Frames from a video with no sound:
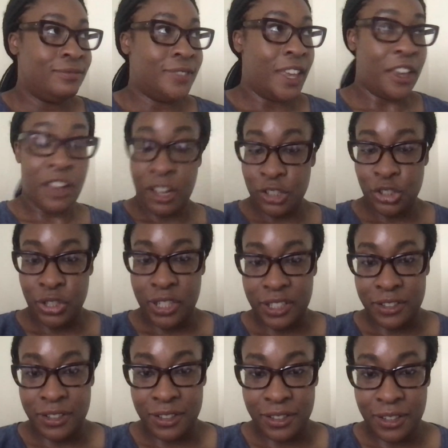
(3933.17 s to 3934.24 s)
It
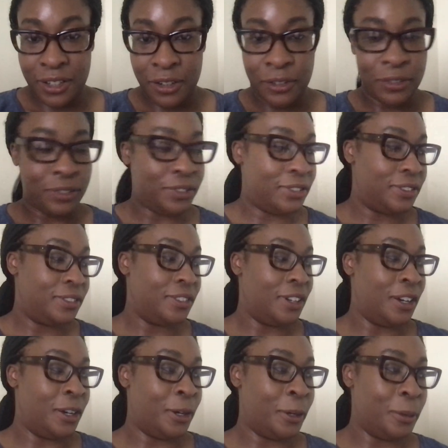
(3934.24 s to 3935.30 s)
contradicts itself.
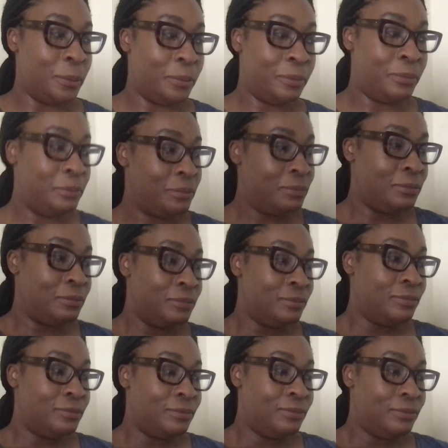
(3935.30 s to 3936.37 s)

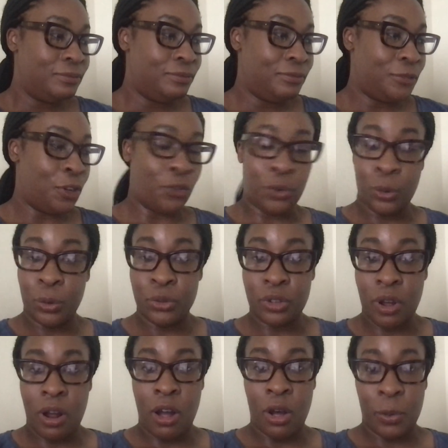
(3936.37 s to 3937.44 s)
The rules
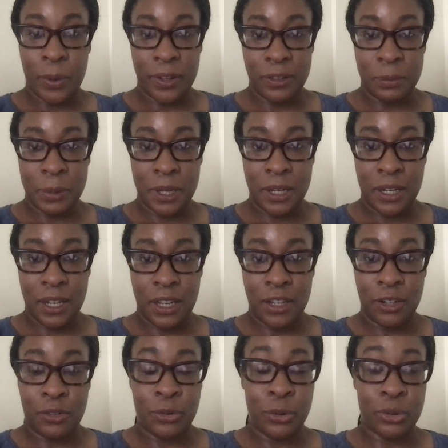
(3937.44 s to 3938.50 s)
are always bending.
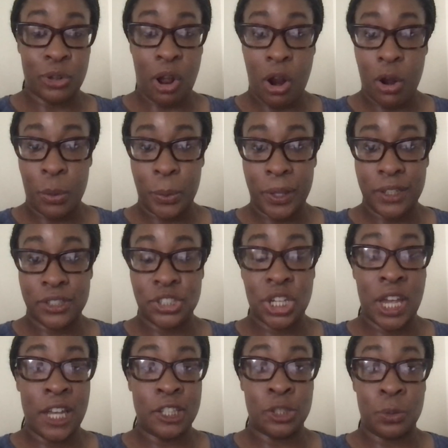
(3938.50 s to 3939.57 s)
The rules are always
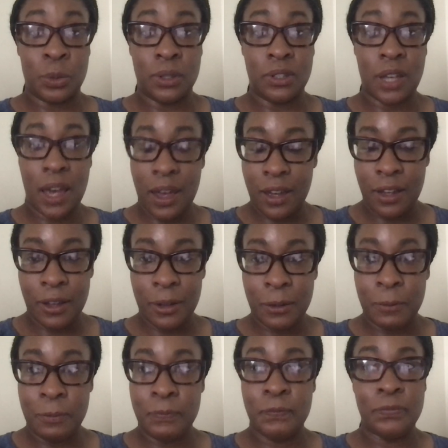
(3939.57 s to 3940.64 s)
changing with
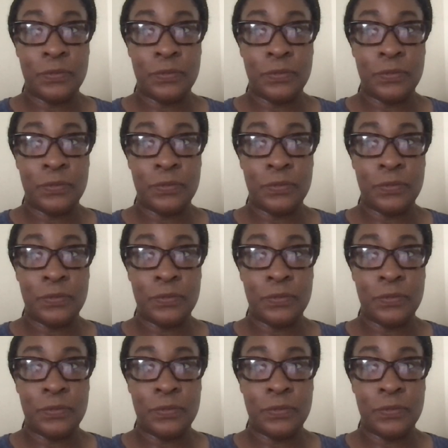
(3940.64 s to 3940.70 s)
time.